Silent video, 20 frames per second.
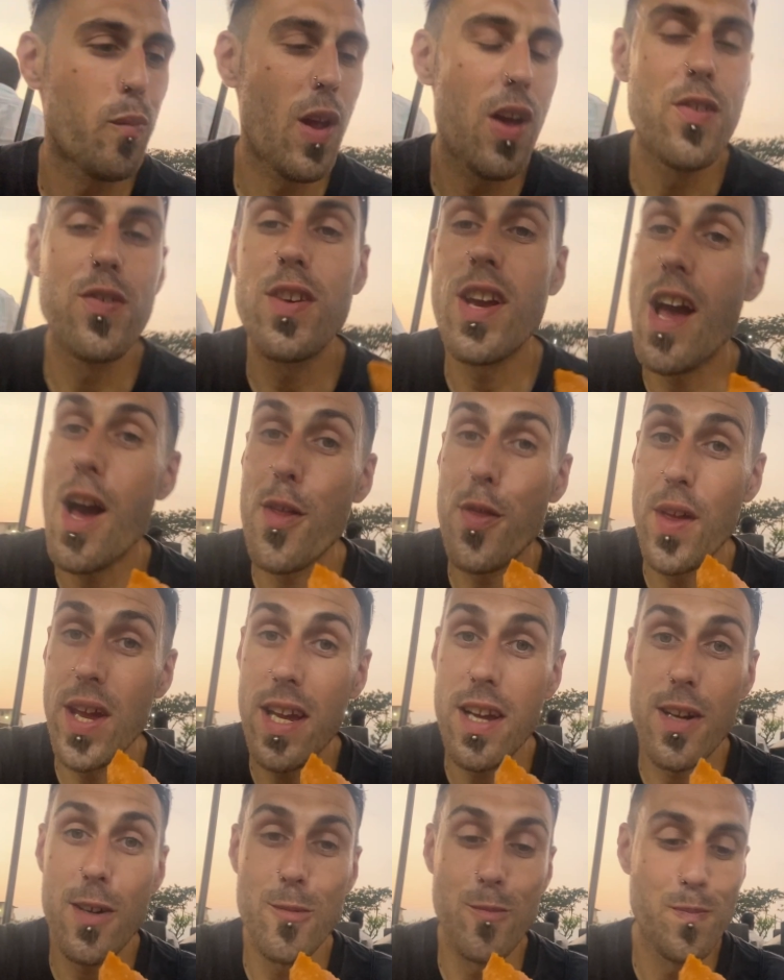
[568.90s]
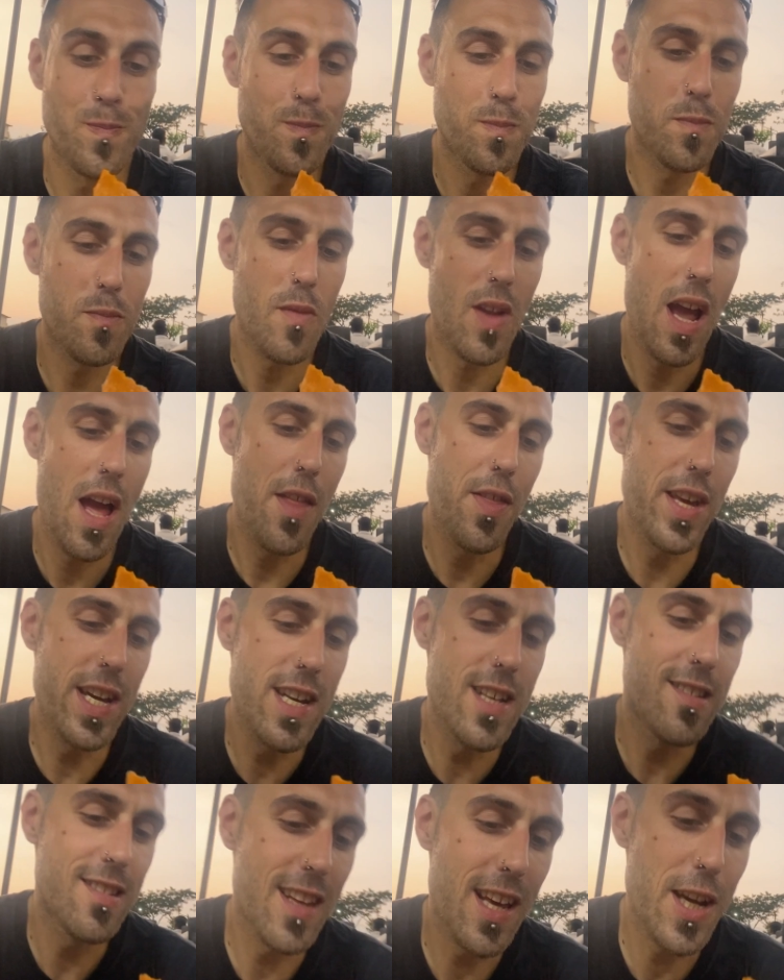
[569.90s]
So yeah, I think
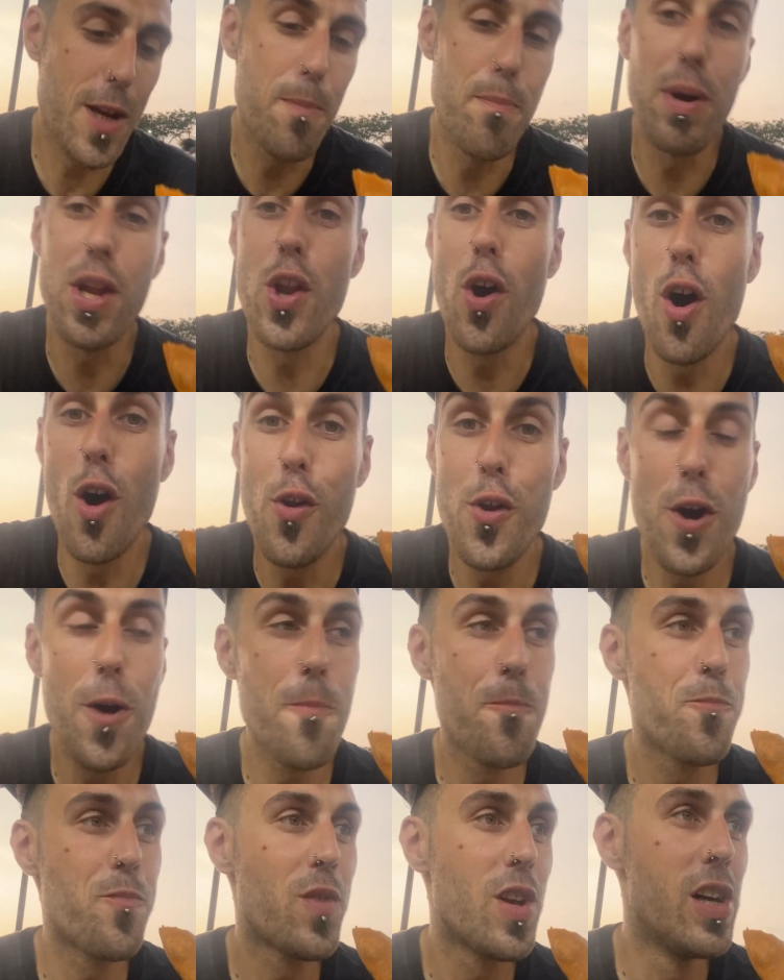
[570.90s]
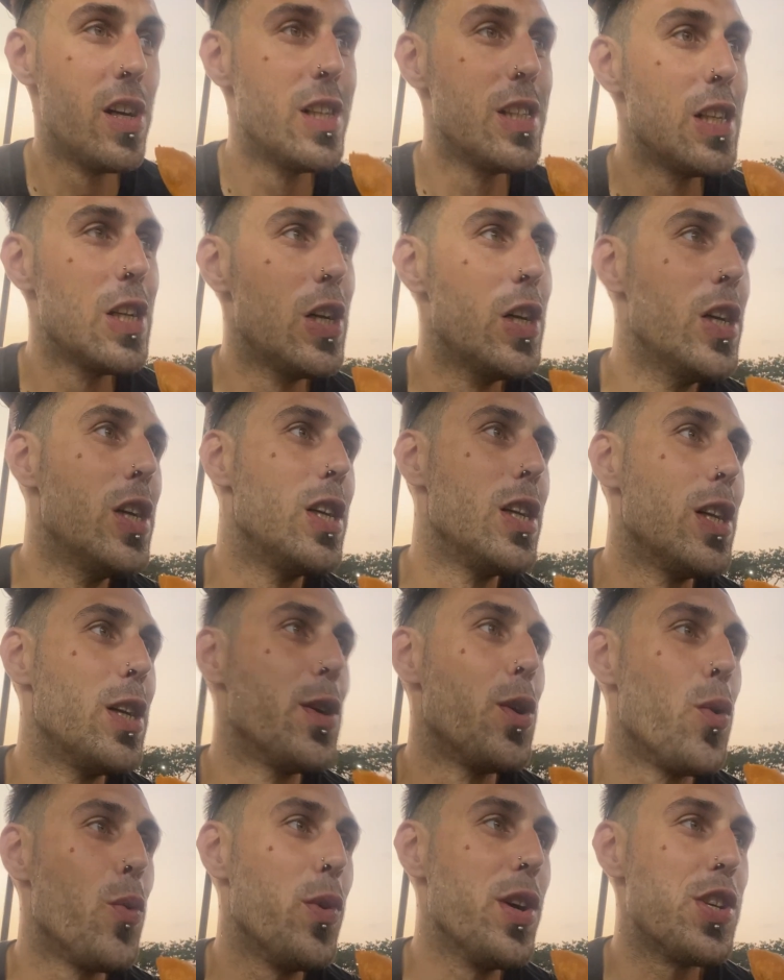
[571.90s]
it's like a banana,
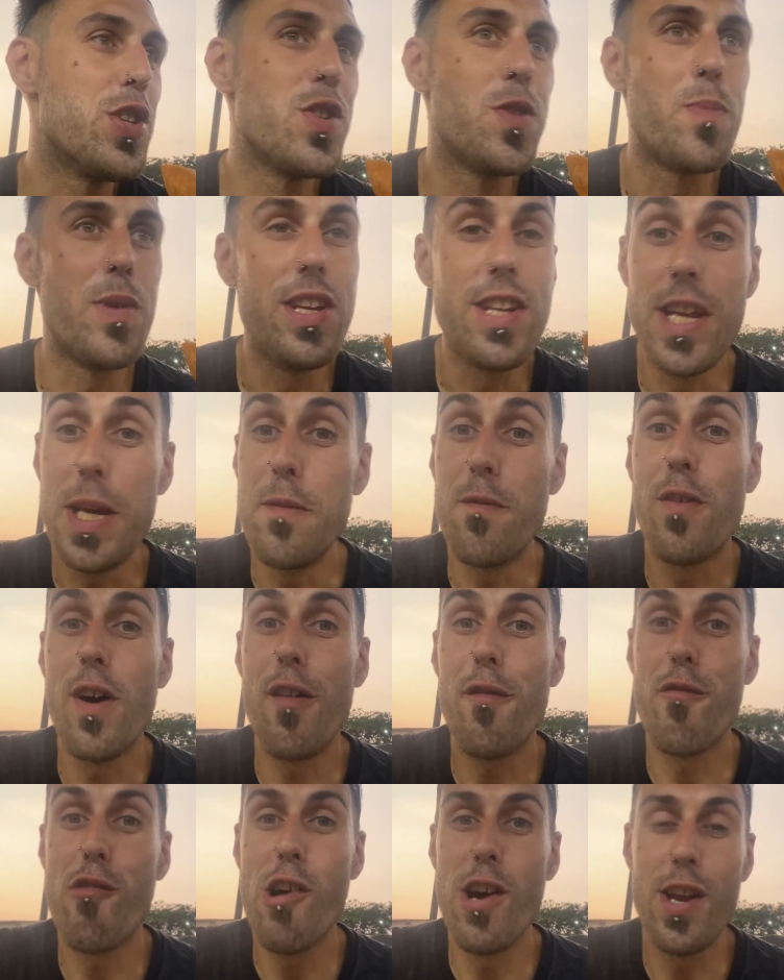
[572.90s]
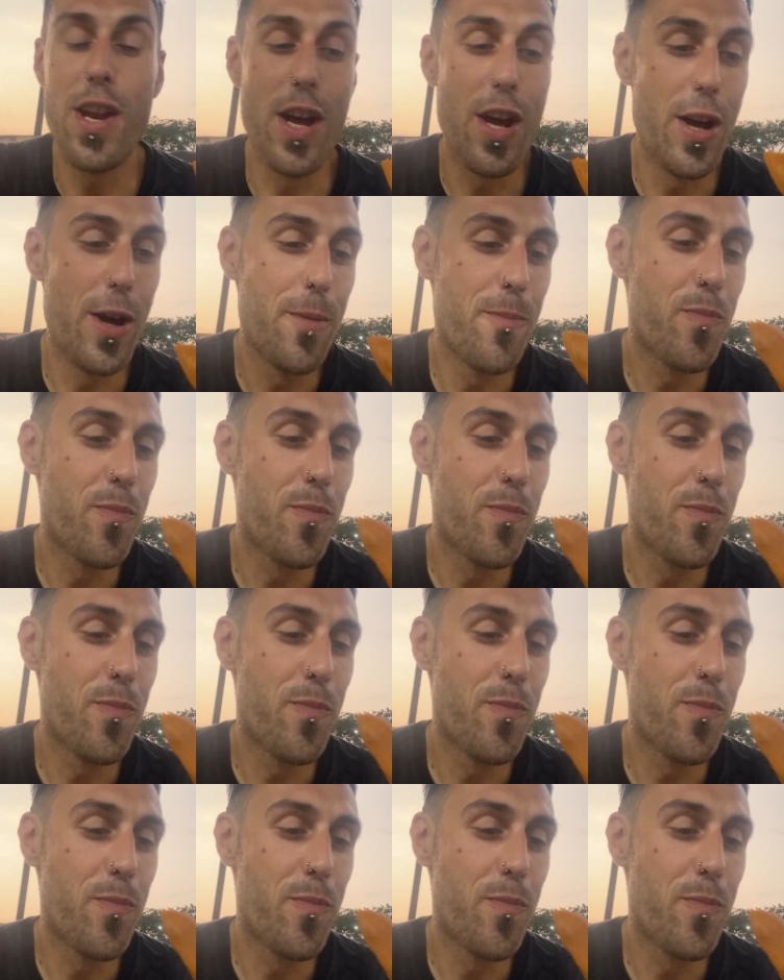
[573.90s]
which has been deep fat fried here.